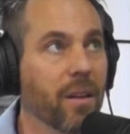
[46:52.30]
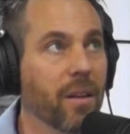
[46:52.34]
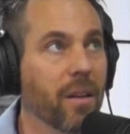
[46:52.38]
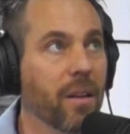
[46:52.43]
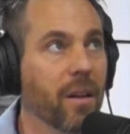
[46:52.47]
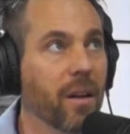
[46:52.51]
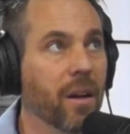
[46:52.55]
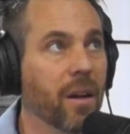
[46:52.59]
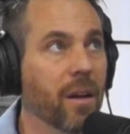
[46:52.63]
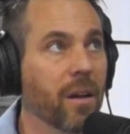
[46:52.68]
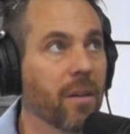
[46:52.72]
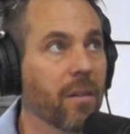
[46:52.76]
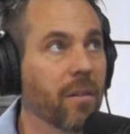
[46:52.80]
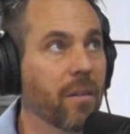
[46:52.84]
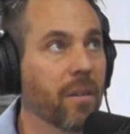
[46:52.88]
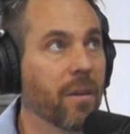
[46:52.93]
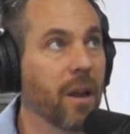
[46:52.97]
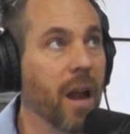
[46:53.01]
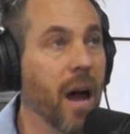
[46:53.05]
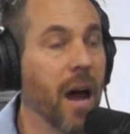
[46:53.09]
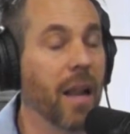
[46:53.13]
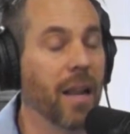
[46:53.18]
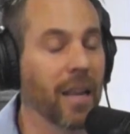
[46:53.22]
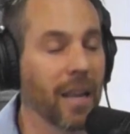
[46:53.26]

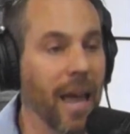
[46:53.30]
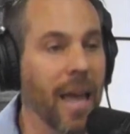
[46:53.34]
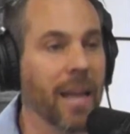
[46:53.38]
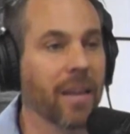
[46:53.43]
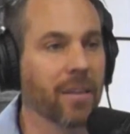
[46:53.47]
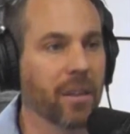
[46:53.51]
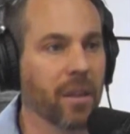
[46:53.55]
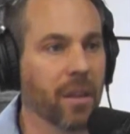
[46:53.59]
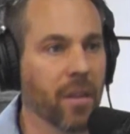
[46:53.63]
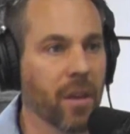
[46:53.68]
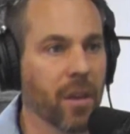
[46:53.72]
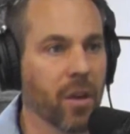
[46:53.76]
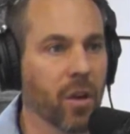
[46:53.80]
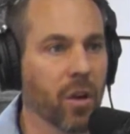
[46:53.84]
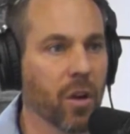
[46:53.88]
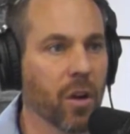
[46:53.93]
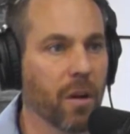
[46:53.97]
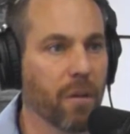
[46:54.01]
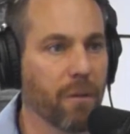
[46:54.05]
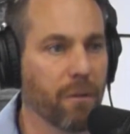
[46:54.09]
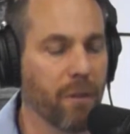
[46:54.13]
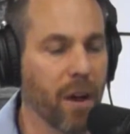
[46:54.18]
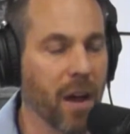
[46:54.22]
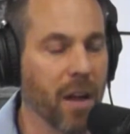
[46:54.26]
not likely that you're going
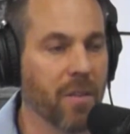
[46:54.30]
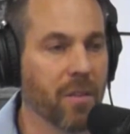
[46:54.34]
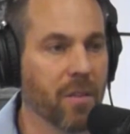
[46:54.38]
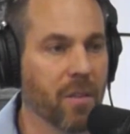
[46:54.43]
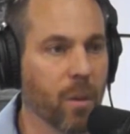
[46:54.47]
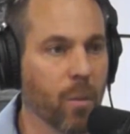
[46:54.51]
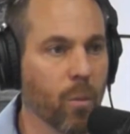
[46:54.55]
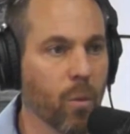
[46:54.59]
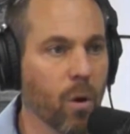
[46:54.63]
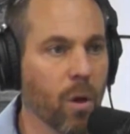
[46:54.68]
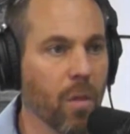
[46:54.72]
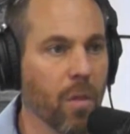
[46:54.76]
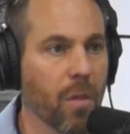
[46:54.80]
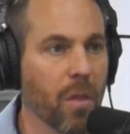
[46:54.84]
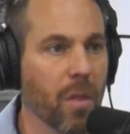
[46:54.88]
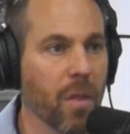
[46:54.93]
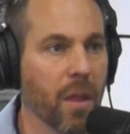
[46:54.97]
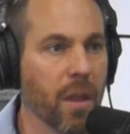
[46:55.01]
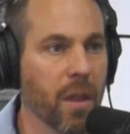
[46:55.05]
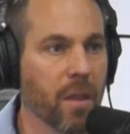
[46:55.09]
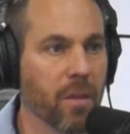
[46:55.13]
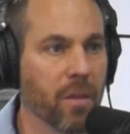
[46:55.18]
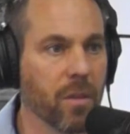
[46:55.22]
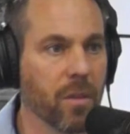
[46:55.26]
to find someone
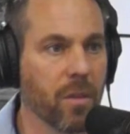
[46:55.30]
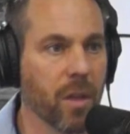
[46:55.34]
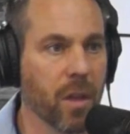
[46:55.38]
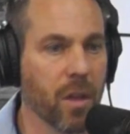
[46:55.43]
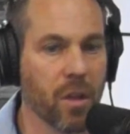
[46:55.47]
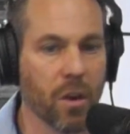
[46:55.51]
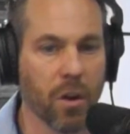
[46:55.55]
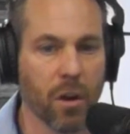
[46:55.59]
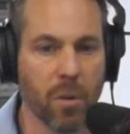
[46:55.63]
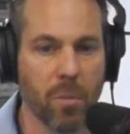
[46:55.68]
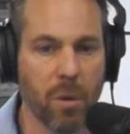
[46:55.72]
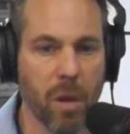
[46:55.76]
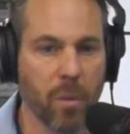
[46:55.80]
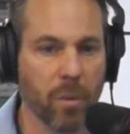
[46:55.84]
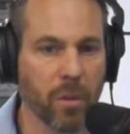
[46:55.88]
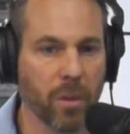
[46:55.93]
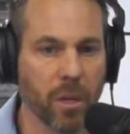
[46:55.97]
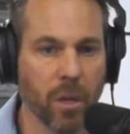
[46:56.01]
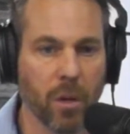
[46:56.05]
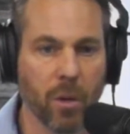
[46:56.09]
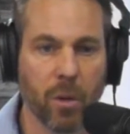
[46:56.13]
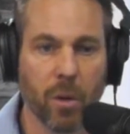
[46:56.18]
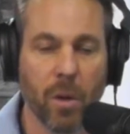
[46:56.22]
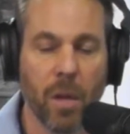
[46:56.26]
that you're going to be able to
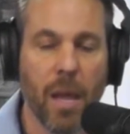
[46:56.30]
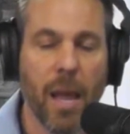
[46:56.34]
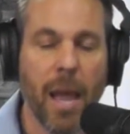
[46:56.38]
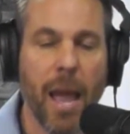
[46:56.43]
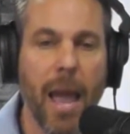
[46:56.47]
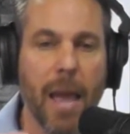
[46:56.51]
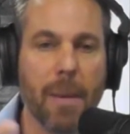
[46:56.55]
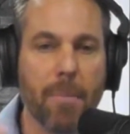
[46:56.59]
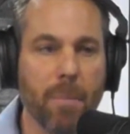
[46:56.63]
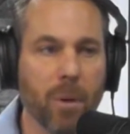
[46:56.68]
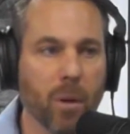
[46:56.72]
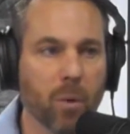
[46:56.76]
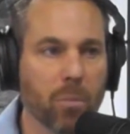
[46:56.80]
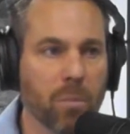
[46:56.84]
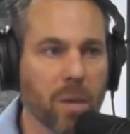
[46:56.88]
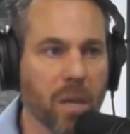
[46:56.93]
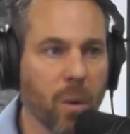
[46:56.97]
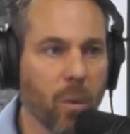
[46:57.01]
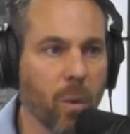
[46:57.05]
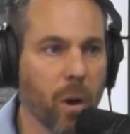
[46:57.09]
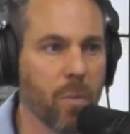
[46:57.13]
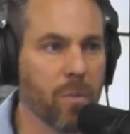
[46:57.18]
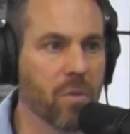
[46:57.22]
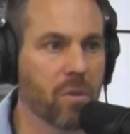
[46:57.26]
go, hey, build me
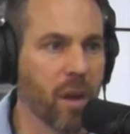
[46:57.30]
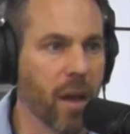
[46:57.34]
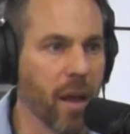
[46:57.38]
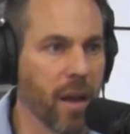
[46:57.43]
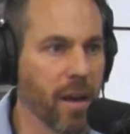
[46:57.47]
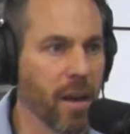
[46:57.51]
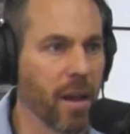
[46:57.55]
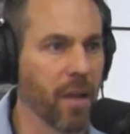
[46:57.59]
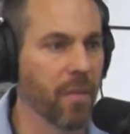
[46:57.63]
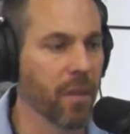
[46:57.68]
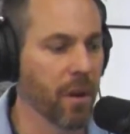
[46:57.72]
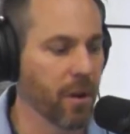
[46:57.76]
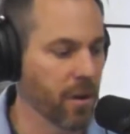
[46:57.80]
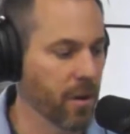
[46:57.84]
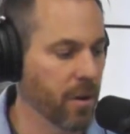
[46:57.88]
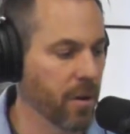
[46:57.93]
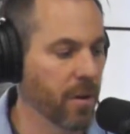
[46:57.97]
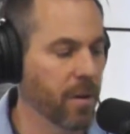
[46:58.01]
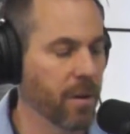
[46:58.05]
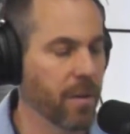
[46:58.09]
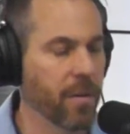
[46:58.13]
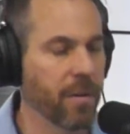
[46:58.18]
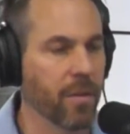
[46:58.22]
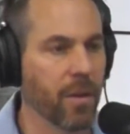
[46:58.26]
a website, and they're going
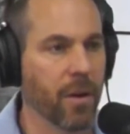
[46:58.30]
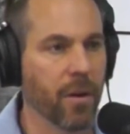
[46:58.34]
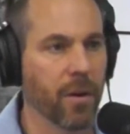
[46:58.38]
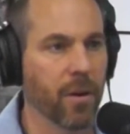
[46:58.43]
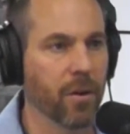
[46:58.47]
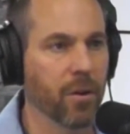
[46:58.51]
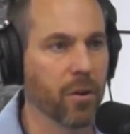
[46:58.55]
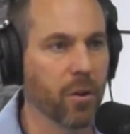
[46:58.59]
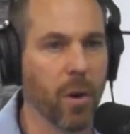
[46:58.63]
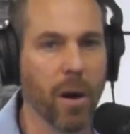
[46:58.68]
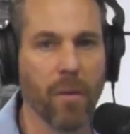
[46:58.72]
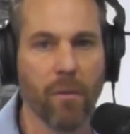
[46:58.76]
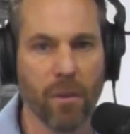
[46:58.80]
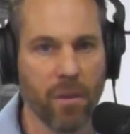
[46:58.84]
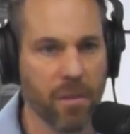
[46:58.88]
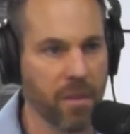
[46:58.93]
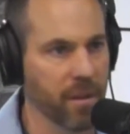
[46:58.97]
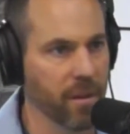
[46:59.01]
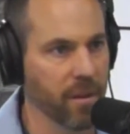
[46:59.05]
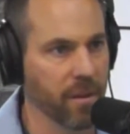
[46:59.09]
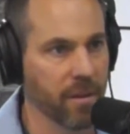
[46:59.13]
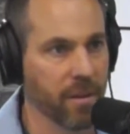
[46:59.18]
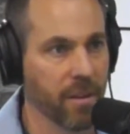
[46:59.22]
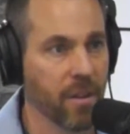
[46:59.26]
to do
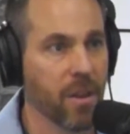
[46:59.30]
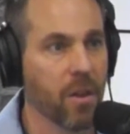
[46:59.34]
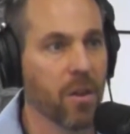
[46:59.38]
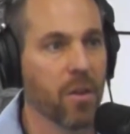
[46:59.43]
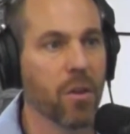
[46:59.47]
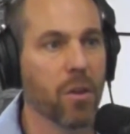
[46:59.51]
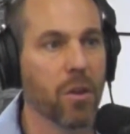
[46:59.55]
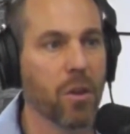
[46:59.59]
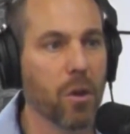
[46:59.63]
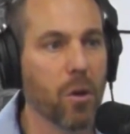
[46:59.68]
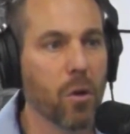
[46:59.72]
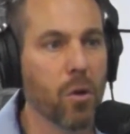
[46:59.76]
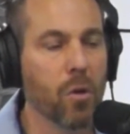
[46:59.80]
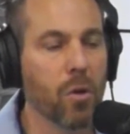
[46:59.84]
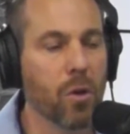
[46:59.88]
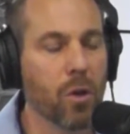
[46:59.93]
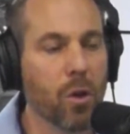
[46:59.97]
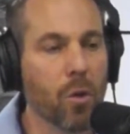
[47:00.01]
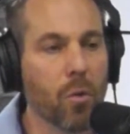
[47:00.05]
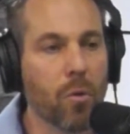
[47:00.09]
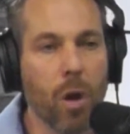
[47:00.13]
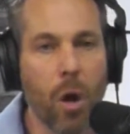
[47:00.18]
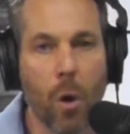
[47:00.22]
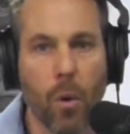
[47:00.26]
everything.
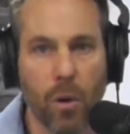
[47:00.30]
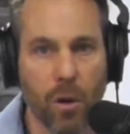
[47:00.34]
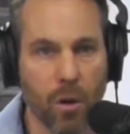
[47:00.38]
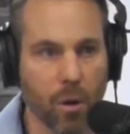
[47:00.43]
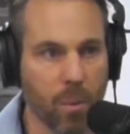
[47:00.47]
You know your